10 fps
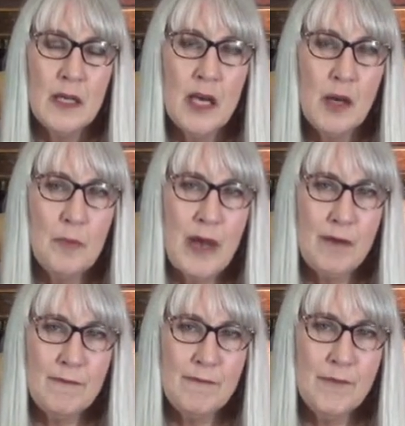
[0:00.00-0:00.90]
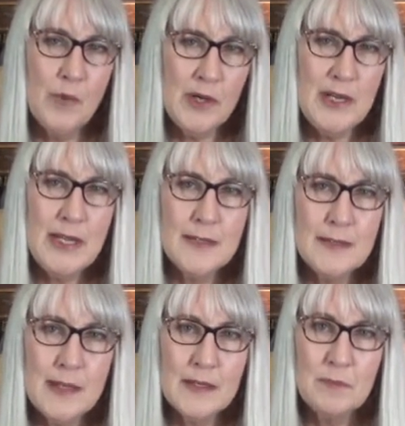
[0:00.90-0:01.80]
about 4 days
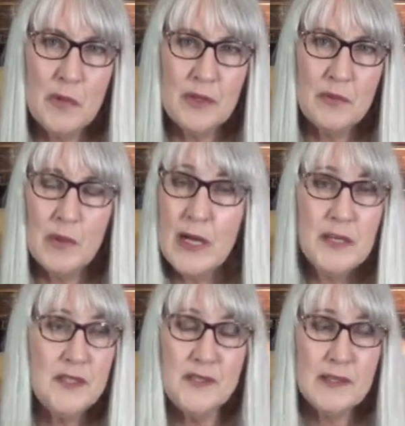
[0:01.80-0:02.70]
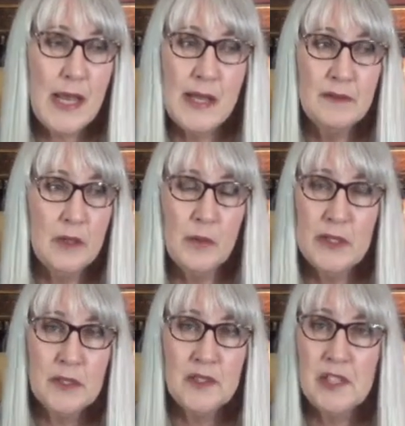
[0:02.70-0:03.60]
out of the month where I just had no
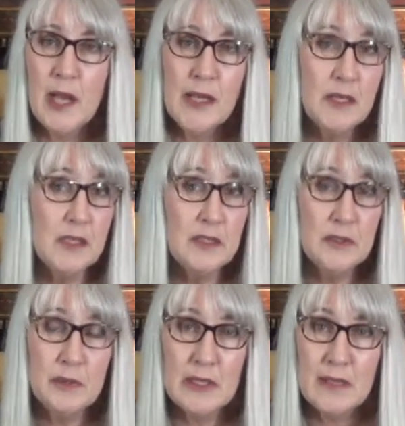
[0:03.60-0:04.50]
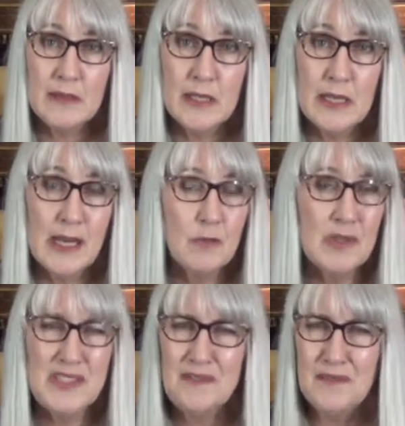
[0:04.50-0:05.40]
energy, I couldn't do anything, I
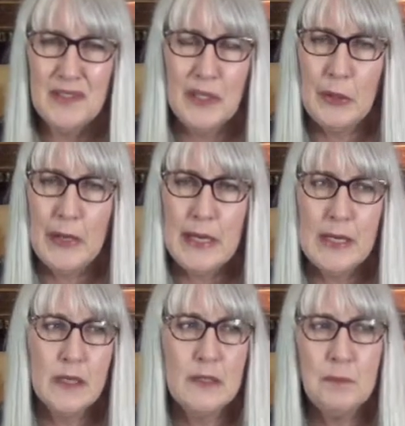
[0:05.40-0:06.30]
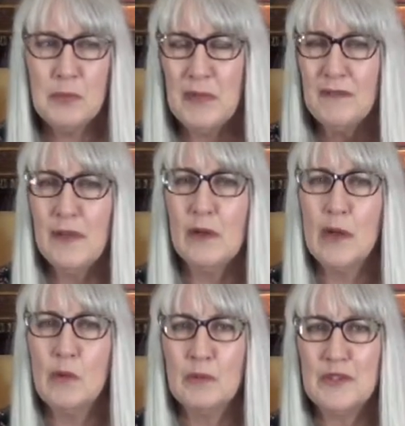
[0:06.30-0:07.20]
wasn't feeling great, I couldn't put my finger
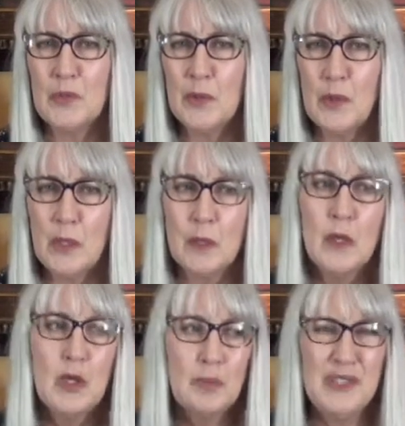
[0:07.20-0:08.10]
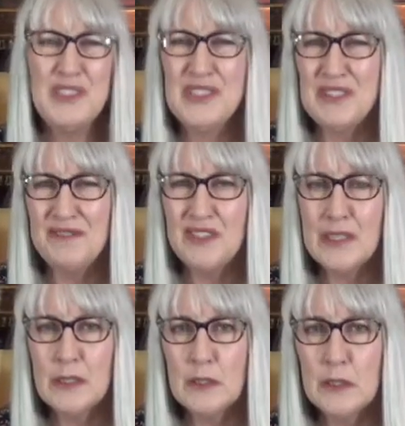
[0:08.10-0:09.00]
on what was going on, but I just didn't feel
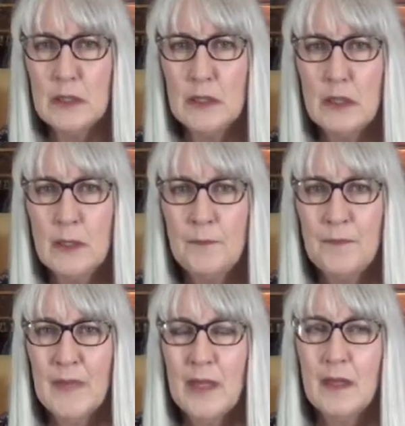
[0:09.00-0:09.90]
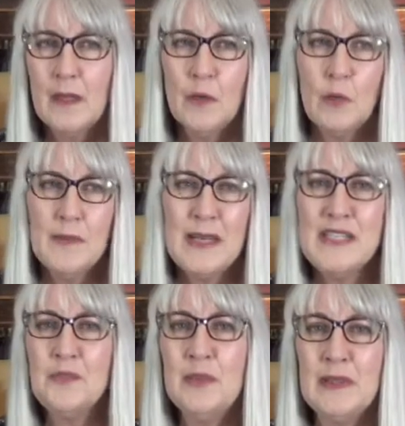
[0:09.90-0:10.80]
that good. Well,
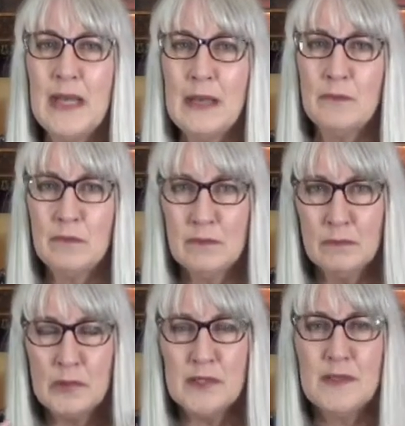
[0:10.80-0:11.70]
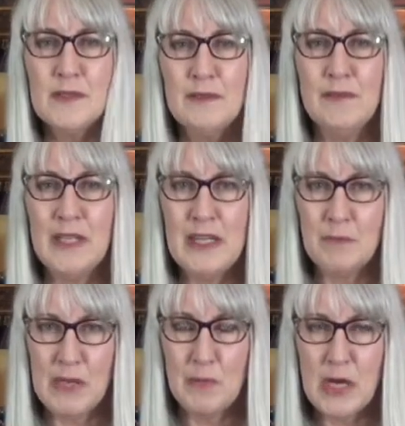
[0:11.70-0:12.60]
that's when that was invading
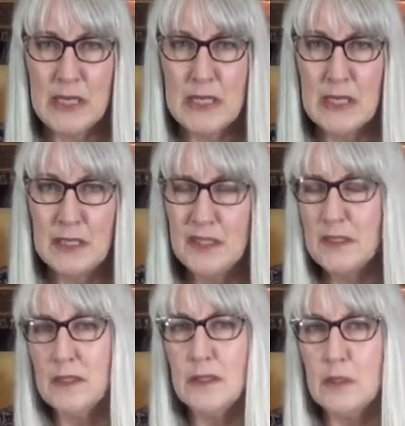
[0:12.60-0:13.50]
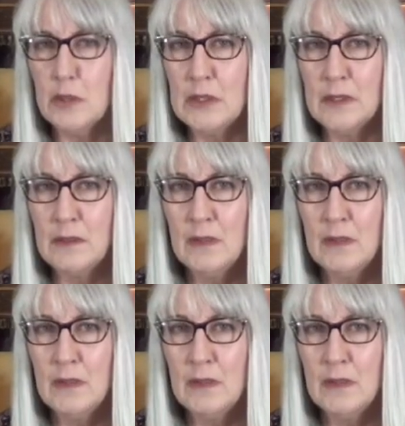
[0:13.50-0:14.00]
my body. I just didn't know it.